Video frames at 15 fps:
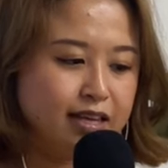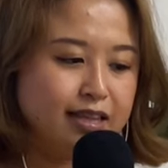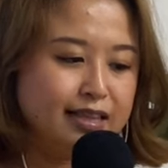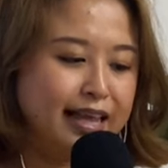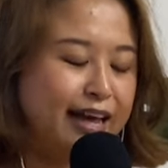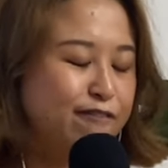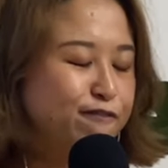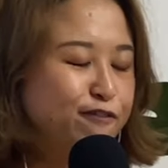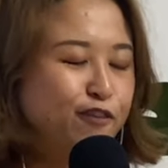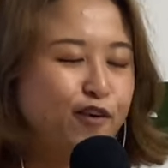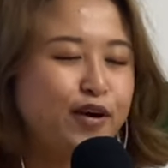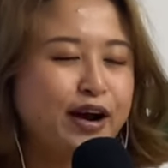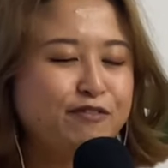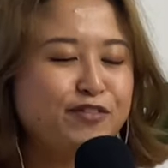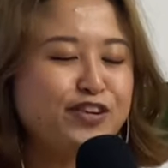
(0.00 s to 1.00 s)
that
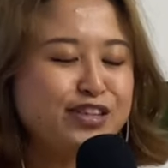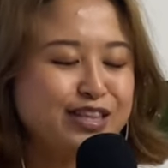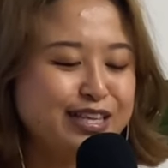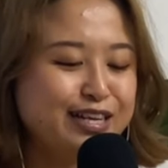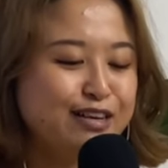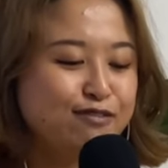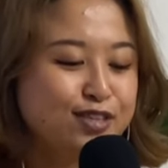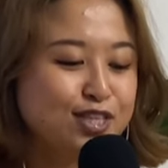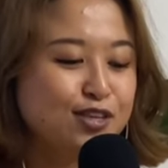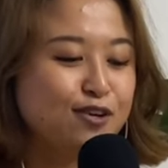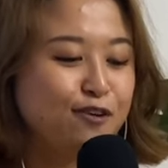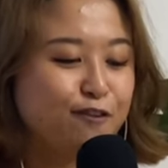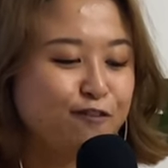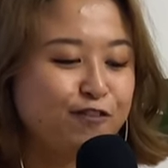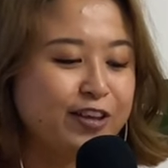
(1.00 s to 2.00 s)
forever leaves
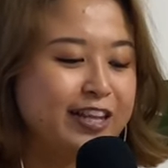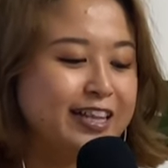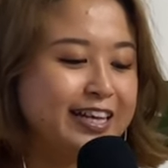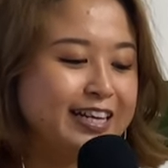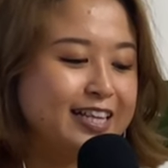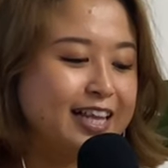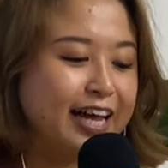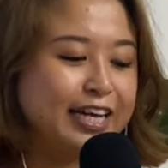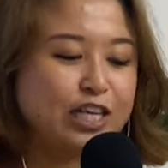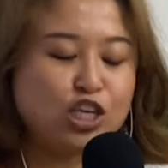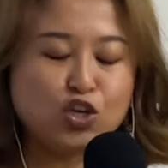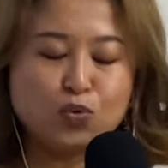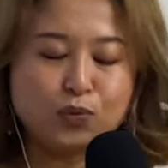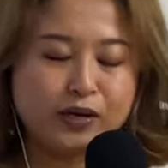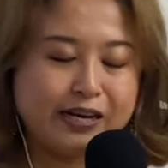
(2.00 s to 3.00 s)
you feeling like
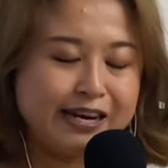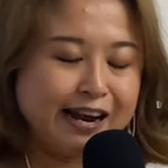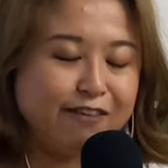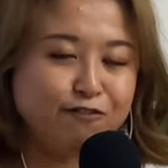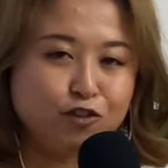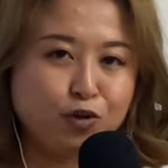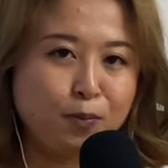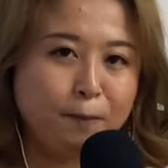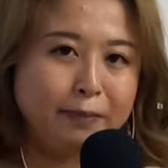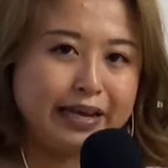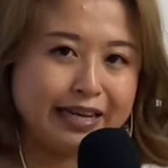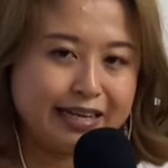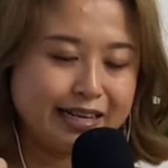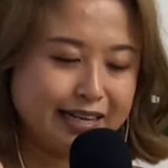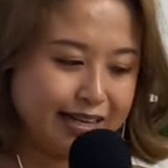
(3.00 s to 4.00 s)
you will never
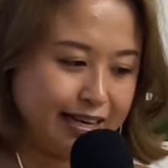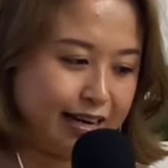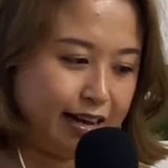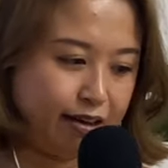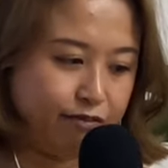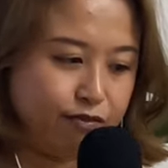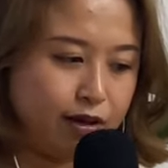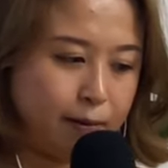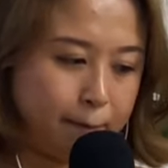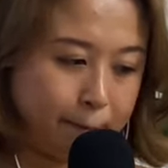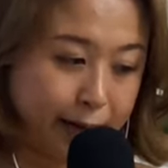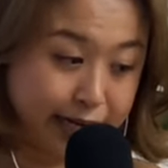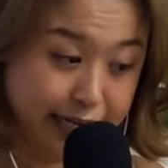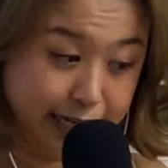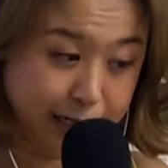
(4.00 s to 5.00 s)
make enough
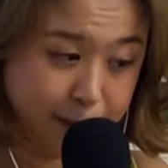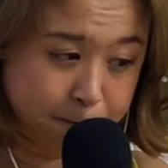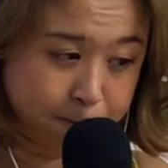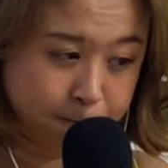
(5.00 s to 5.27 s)
money.